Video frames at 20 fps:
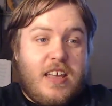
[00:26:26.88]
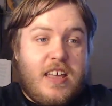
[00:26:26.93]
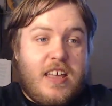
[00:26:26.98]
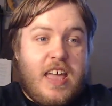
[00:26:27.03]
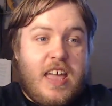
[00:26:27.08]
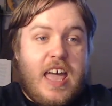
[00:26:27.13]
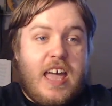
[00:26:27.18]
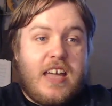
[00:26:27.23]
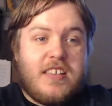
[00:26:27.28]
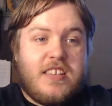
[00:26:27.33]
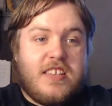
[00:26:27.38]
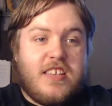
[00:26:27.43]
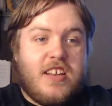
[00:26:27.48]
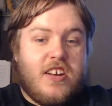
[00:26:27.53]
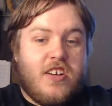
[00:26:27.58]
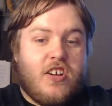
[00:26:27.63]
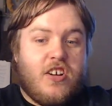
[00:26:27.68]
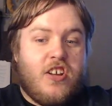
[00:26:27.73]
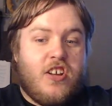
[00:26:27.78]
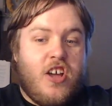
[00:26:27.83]

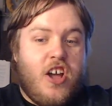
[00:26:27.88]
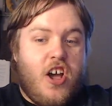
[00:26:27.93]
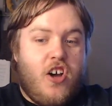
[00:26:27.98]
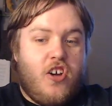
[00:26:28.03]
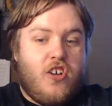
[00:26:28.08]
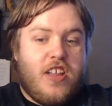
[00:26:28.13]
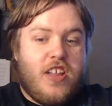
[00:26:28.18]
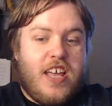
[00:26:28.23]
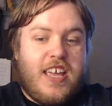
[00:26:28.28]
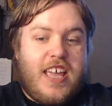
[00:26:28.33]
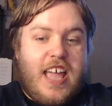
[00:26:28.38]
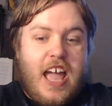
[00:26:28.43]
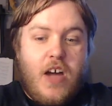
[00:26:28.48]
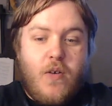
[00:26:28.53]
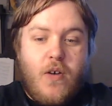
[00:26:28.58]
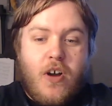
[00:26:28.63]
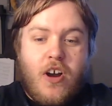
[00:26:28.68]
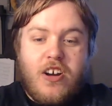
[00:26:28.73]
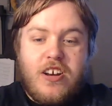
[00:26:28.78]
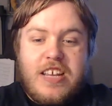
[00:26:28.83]
Accident or no, like
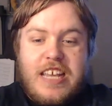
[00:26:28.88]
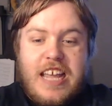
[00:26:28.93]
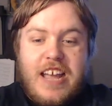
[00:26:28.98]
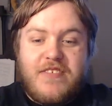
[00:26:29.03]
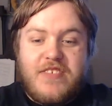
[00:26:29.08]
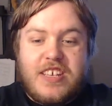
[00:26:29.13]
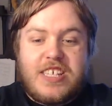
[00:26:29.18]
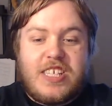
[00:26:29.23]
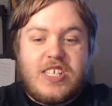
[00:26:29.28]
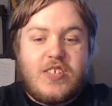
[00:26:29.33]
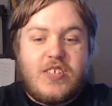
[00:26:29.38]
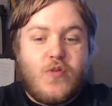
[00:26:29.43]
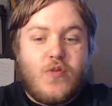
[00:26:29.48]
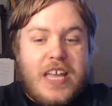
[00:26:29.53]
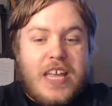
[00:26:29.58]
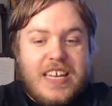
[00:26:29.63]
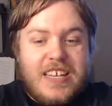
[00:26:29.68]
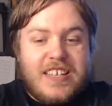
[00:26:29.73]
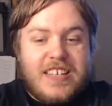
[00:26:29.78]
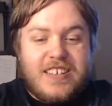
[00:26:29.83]
how hard do you have to
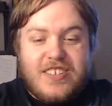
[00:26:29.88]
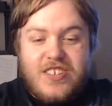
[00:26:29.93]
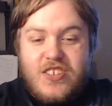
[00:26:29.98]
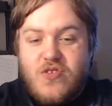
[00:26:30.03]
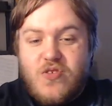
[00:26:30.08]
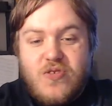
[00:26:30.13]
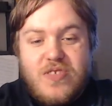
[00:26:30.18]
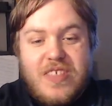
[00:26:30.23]
swing to do